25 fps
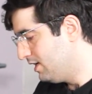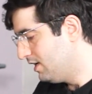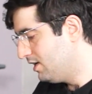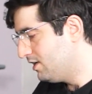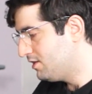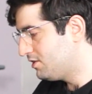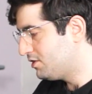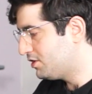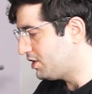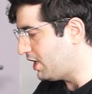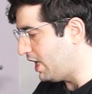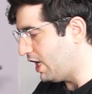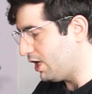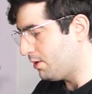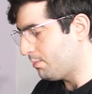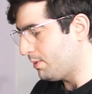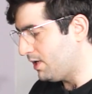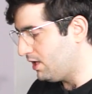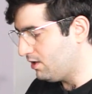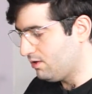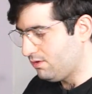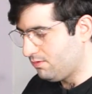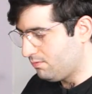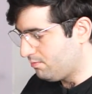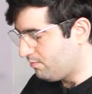
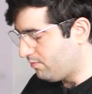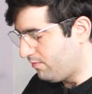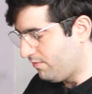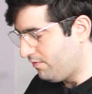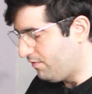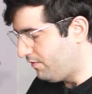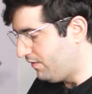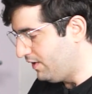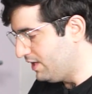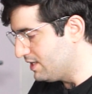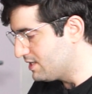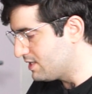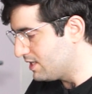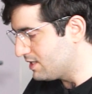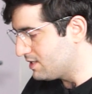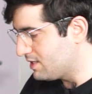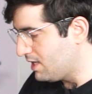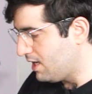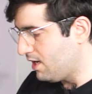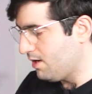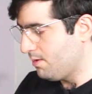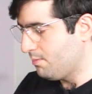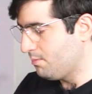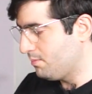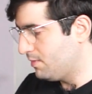Trackpad feels the
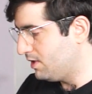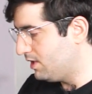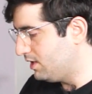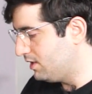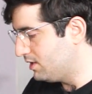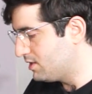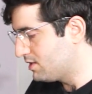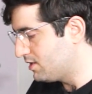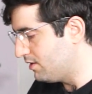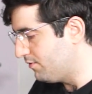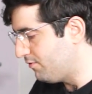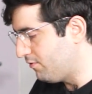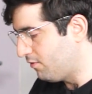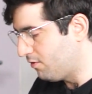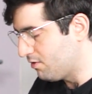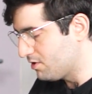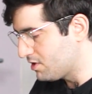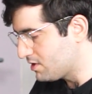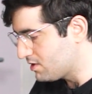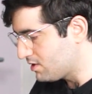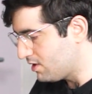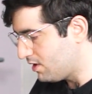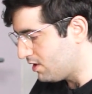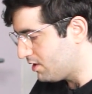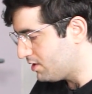same. It's the
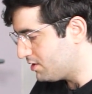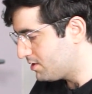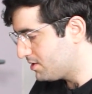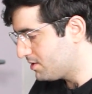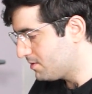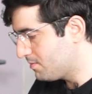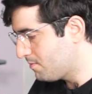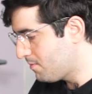Force Touch.